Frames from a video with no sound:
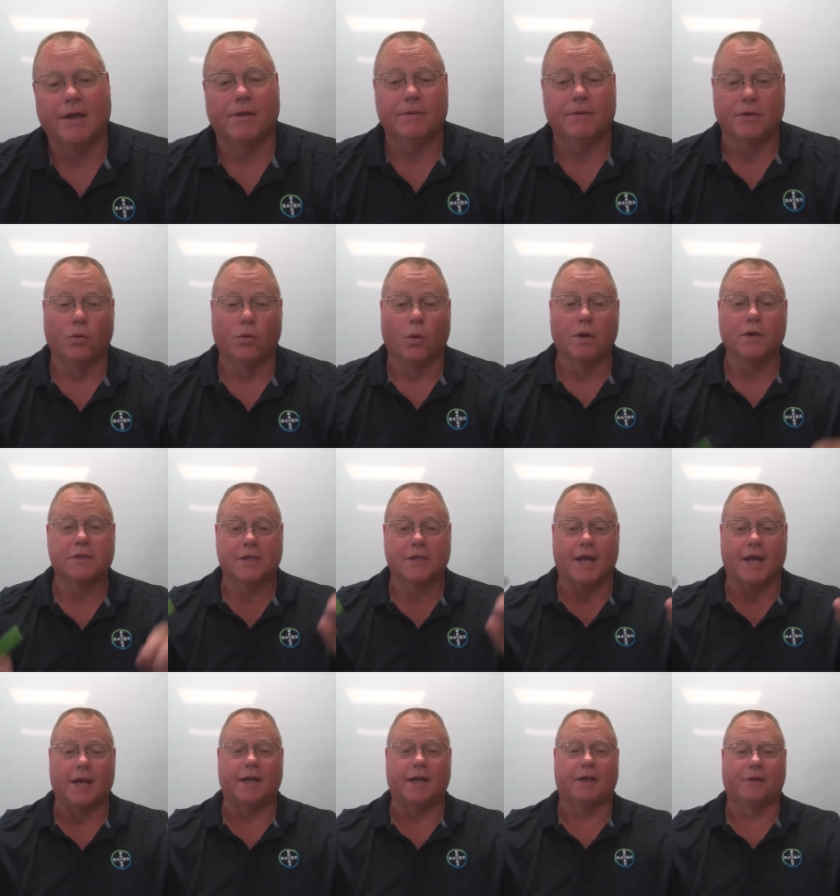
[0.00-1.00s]
the word
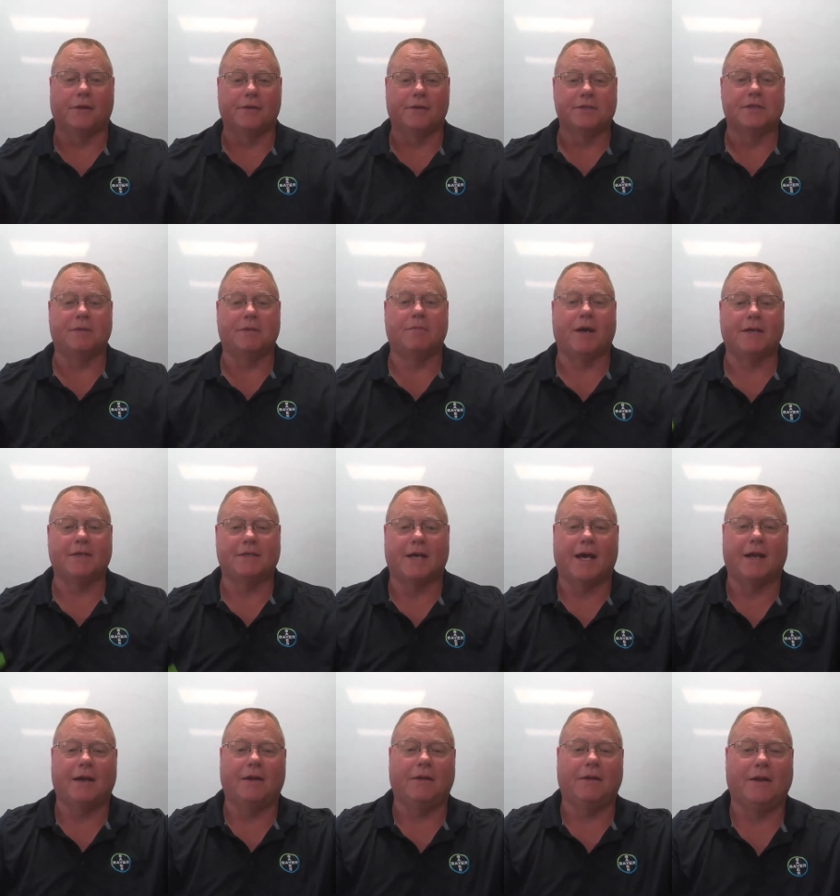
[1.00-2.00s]
technical is in my title.